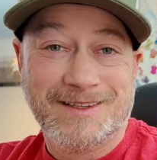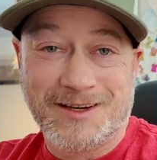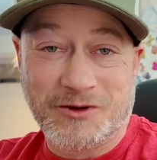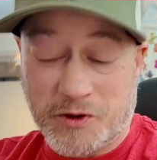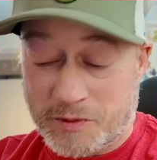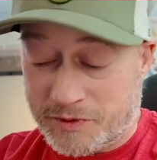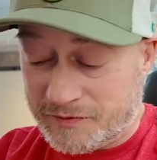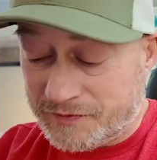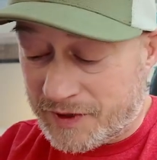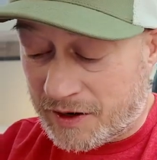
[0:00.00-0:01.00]
Adorable.
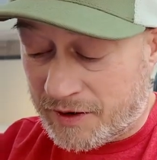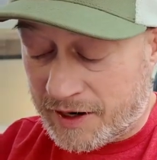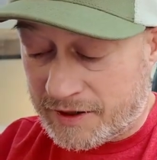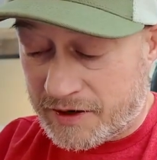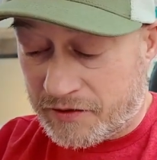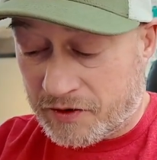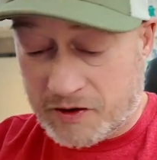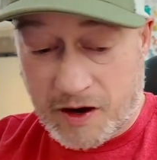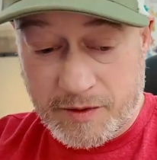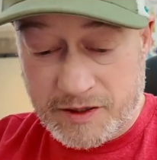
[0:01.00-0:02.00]
Alright, another
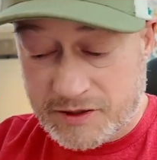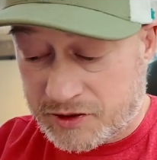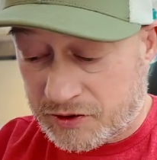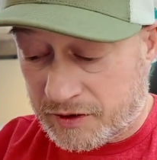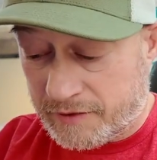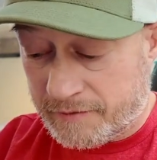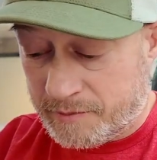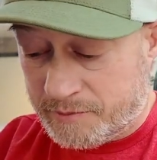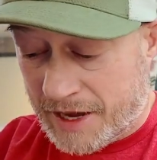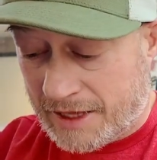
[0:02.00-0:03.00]
uncommon, Sir
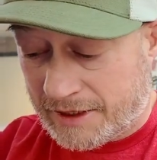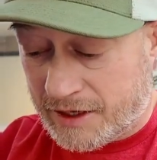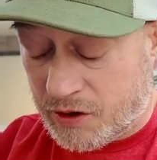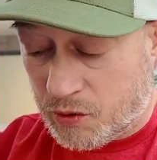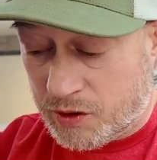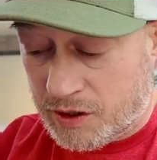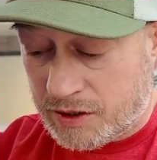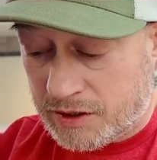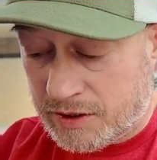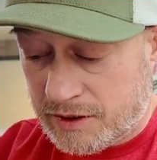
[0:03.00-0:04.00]
Pellinor.
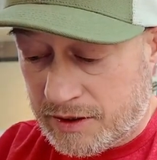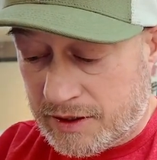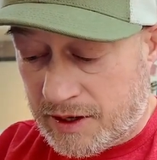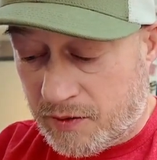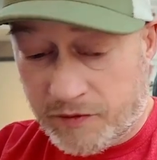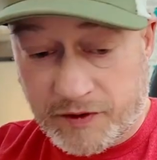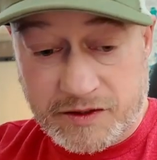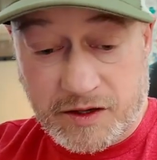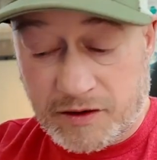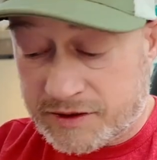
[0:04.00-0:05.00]
We've got
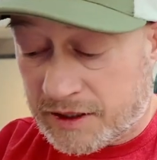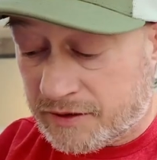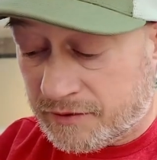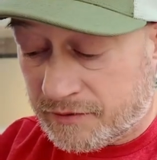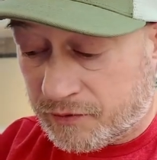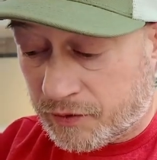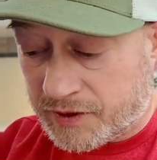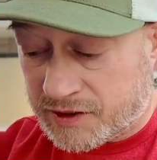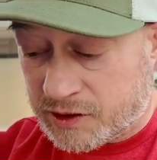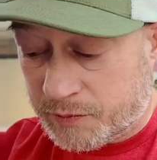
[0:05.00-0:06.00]
Donald Duck for
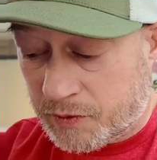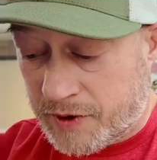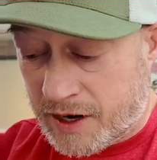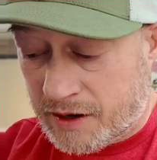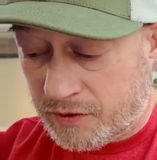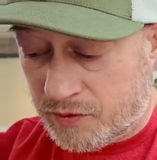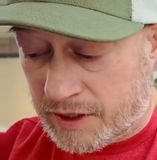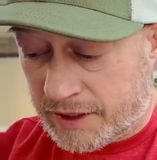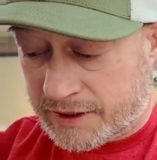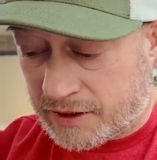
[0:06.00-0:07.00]
the super rare. Ooh,
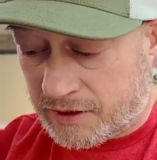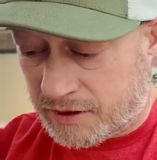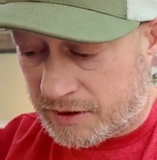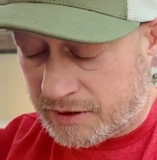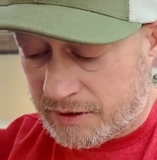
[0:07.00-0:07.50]
I like that card.